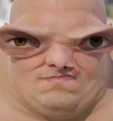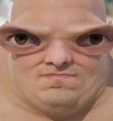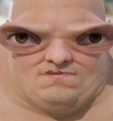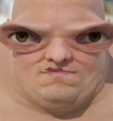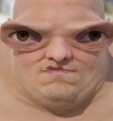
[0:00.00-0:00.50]

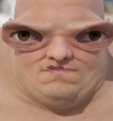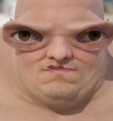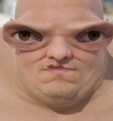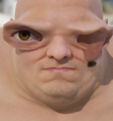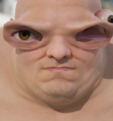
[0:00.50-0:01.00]
this
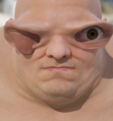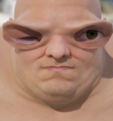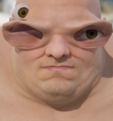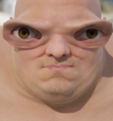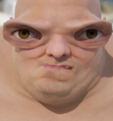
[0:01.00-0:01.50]

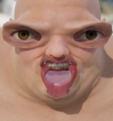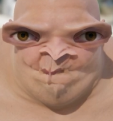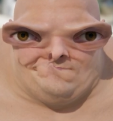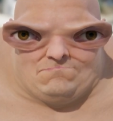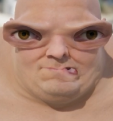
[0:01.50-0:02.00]

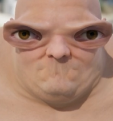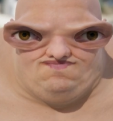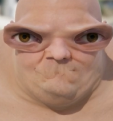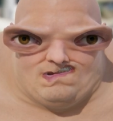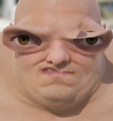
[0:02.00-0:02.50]
as you
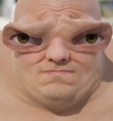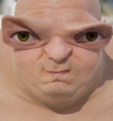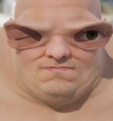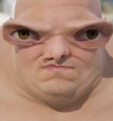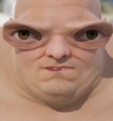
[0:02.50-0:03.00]
can see
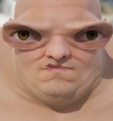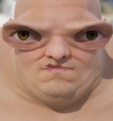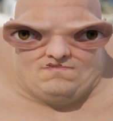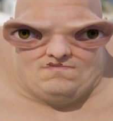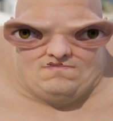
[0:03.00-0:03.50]
here
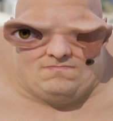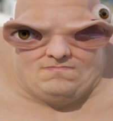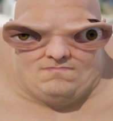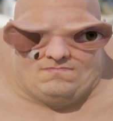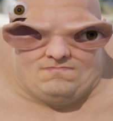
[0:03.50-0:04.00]
in
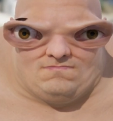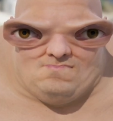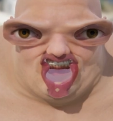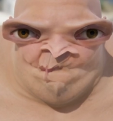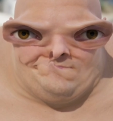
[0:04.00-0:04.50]
animation
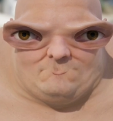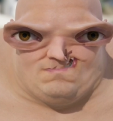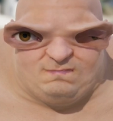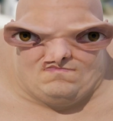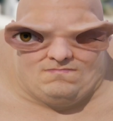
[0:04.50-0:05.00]
previewer
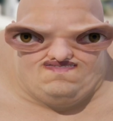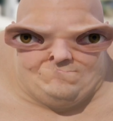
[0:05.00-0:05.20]
everything is uh,